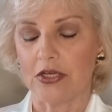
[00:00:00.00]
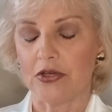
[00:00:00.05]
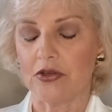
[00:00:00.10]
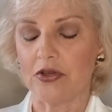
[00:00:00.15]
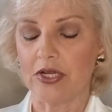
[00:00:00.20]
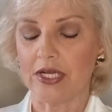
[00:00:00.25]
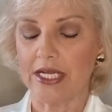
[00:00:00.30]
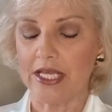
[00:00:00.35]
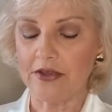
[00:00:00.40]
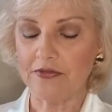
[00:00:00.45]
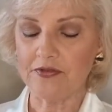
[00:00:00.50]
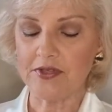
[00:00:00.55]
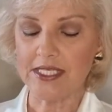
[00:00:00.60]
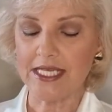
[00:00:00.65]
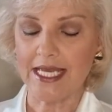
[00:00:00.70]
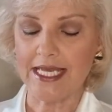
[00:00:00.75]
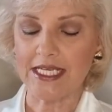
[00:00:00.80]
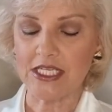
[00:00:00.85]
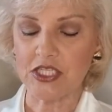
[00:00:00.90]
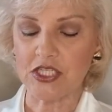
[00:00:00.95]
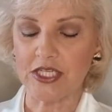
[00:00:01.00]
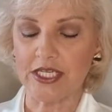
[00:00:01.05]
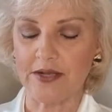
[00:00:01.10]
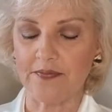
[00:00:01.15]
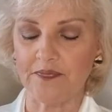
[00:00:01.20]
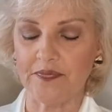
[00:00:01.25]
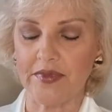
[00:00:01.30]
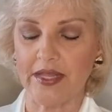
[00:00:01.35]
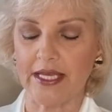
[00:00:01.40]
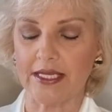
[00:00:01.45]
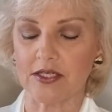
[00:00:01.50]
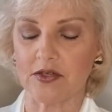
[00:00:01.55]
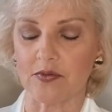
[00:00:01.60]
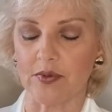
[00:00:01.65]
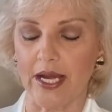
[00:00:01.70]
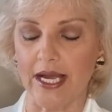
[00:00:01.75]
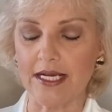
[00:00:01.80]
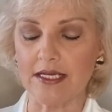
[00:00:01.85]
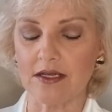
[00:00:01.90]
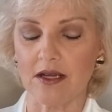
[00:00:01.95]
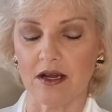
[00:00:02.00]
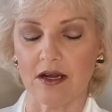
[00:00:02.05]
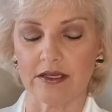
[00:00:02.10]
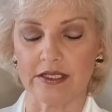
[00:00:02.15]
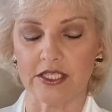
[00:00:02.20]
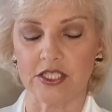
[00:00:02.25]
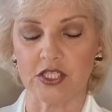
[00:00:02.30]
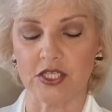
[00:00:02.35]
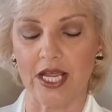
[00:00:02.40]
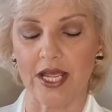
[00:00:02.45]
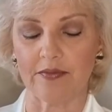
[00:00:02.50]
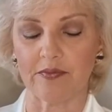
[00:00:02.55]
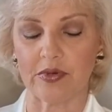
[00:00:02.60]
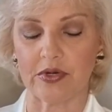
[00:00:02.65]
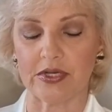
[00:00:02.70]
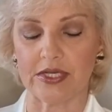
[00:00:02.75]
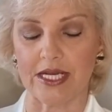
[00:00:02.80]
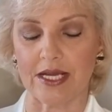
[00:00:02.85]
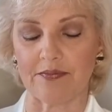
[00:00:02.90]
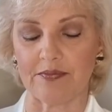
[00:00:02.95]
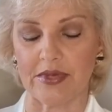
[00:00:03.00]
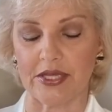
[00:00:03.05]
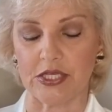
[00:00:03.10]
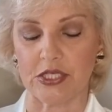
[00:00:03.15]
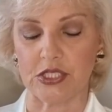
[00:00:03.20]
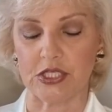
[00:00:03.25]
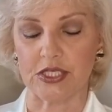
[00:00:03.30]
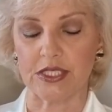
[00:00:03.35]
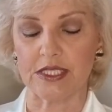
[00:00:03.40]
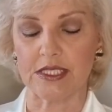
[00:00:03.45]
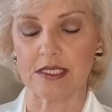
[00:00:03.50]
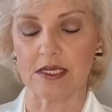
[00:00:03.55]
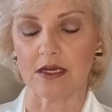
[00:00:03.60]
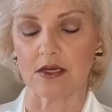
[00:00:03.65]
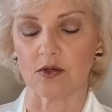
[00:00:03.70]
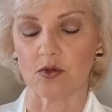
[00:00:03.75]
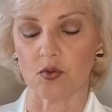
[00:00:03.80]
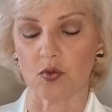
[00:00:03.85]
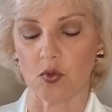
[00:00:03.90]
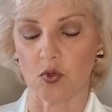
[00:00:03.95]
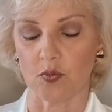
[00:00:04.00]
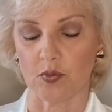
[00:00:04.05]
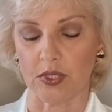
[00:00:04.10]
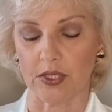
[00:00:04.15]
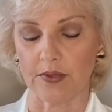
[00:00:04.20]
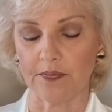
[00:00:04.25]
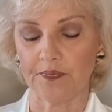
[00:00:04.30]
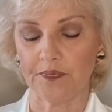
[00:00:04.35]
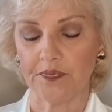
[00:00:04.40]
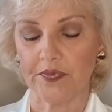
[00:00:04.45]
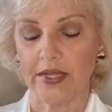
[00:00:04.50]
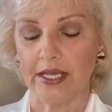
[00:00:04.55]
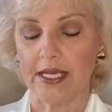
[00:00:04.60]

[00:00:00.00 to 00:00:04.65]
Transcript: Her left atrium and right heart chamber dimensions are normal,